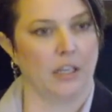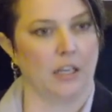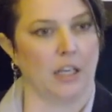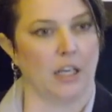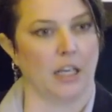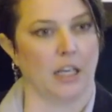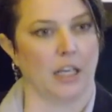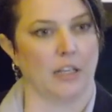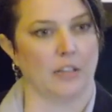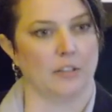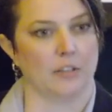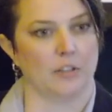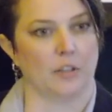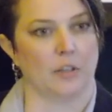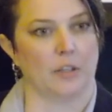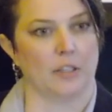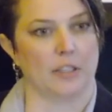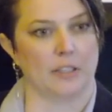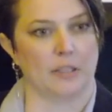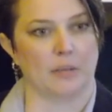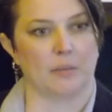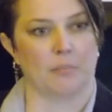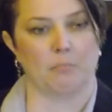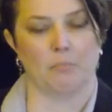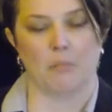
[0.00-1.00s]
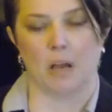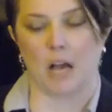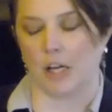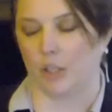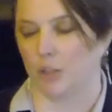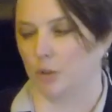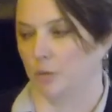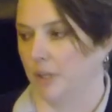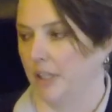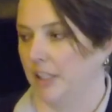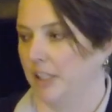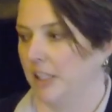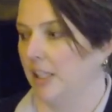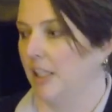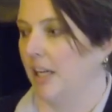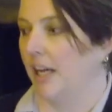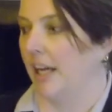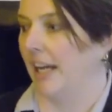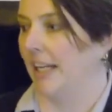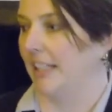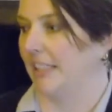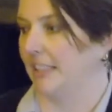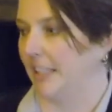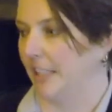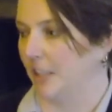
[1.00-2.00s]
And so it's a moderated
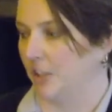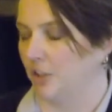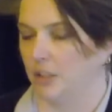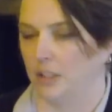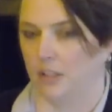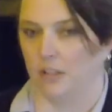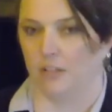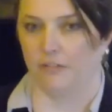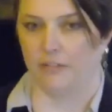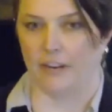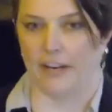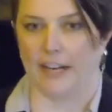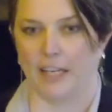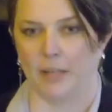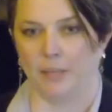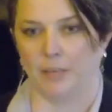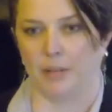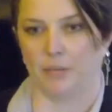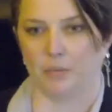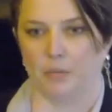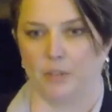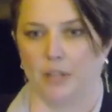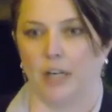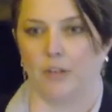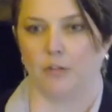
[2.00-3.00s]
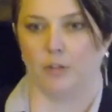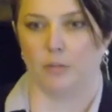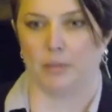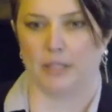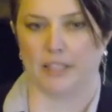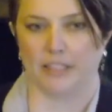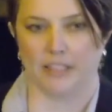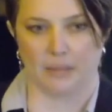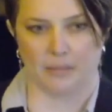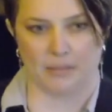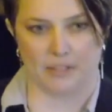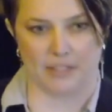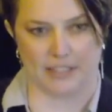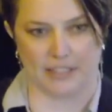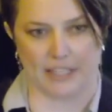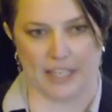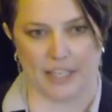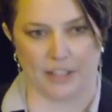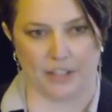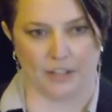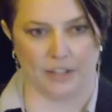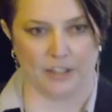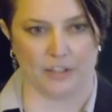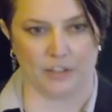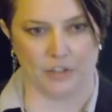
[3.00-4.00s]
ideation environment where everybody comes
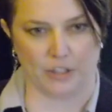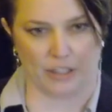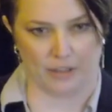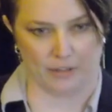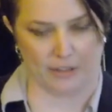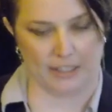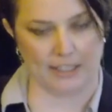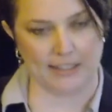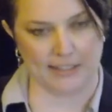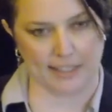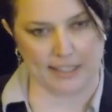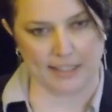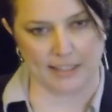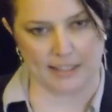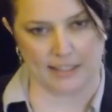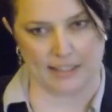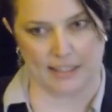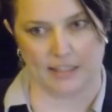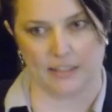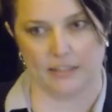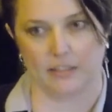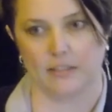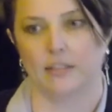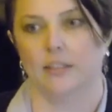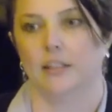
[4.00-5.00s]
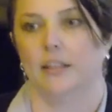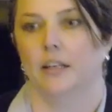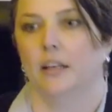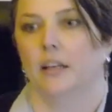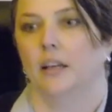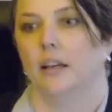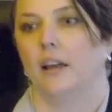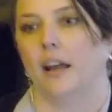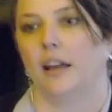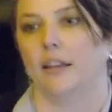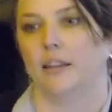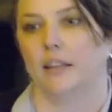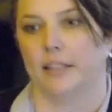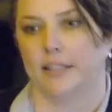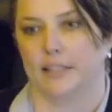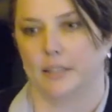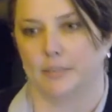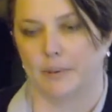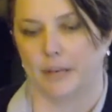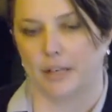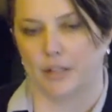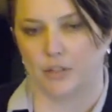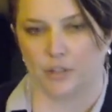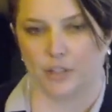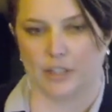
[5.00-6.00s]
together and generates ideas, and then
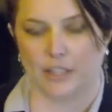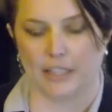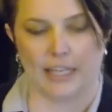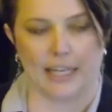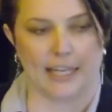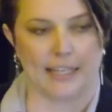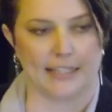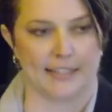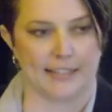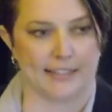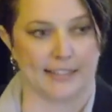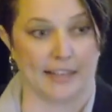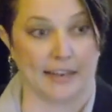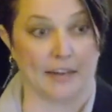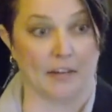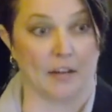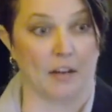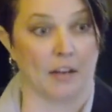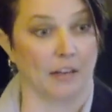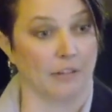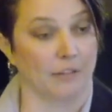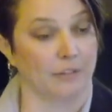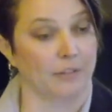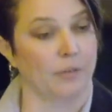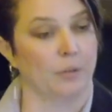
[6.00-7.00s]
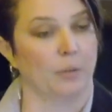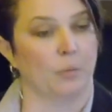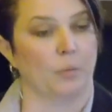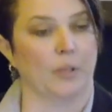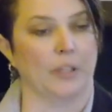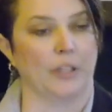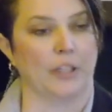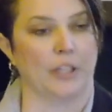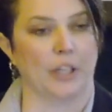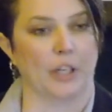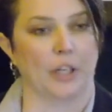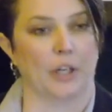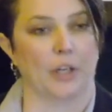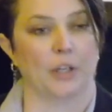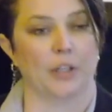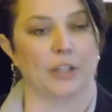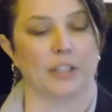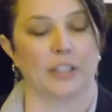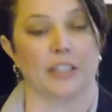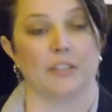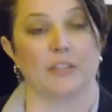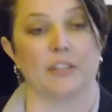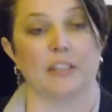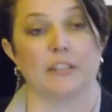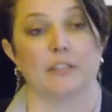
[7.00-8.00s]
especially at sign-off when they're
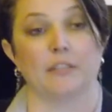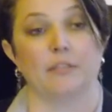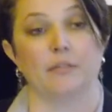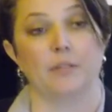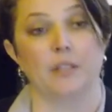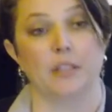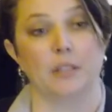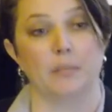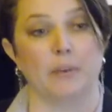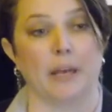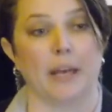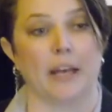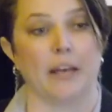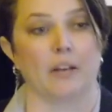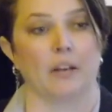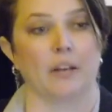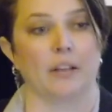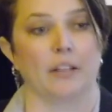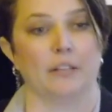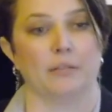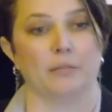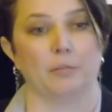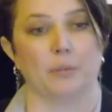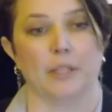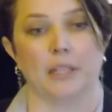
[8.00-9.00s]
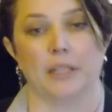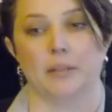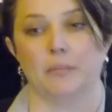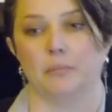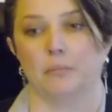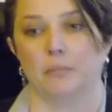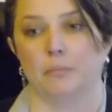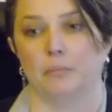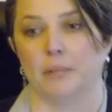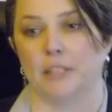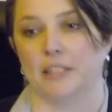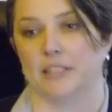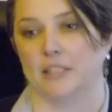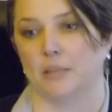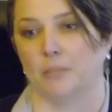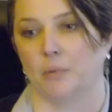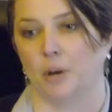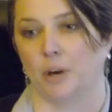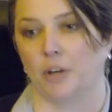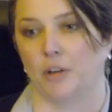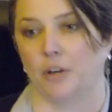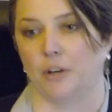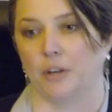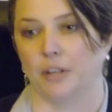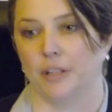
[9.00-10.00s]
giving feedback on if we missed the
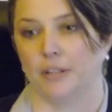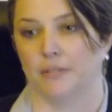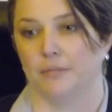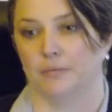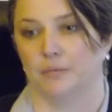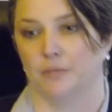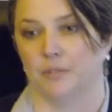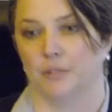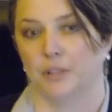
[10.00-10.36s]
mark or